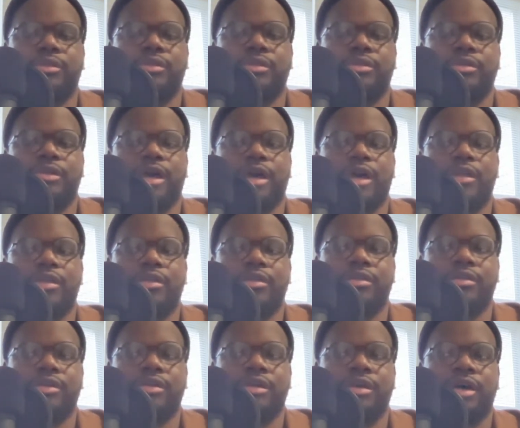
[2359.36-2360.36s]
not
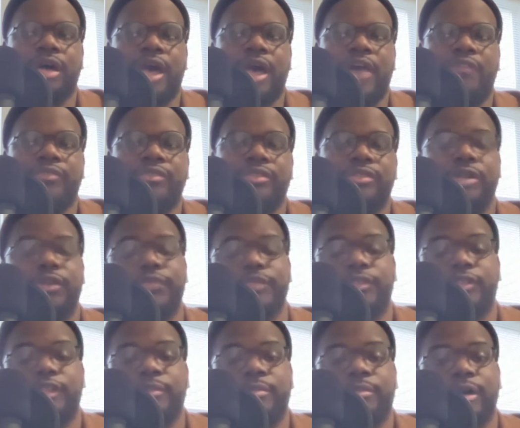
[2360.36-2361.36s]
having
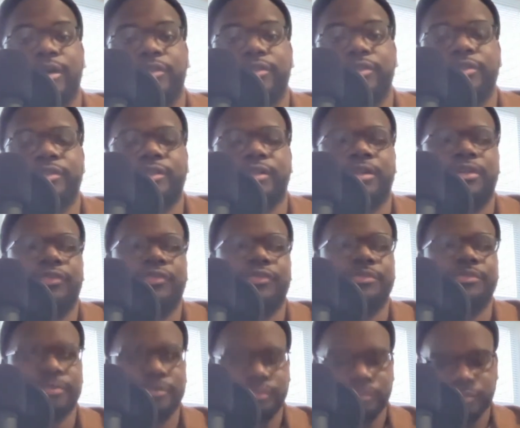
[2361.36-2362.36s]
self-esteem about yourself,
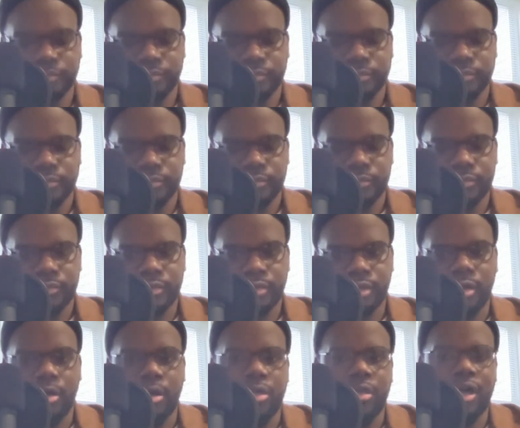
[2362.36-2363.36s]

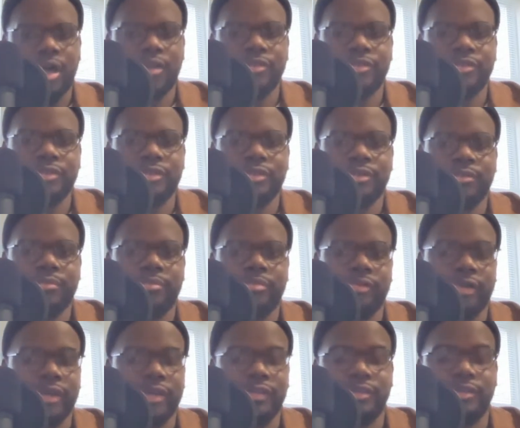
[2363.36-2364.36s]
all that is still
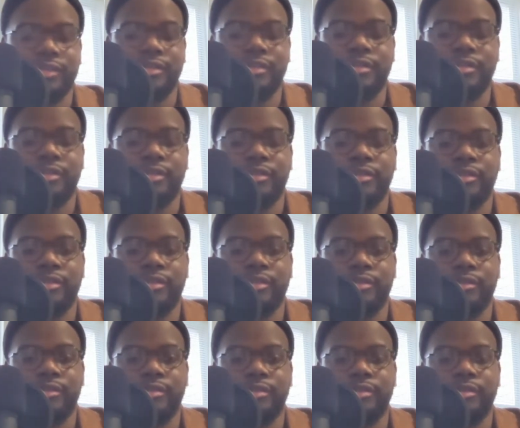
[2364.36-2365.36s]
present in
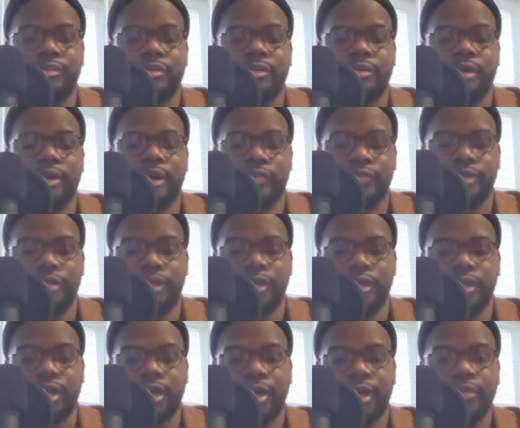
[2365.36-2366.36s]
your everyday
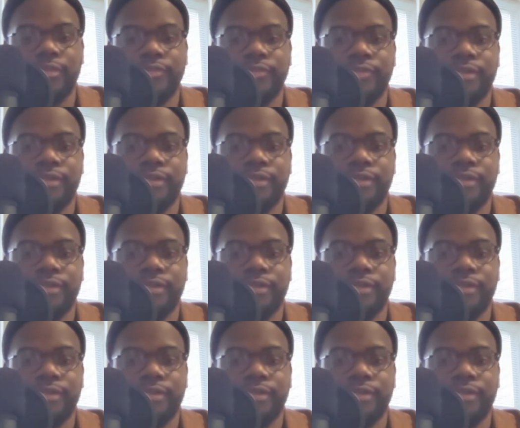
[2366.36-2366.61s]
life.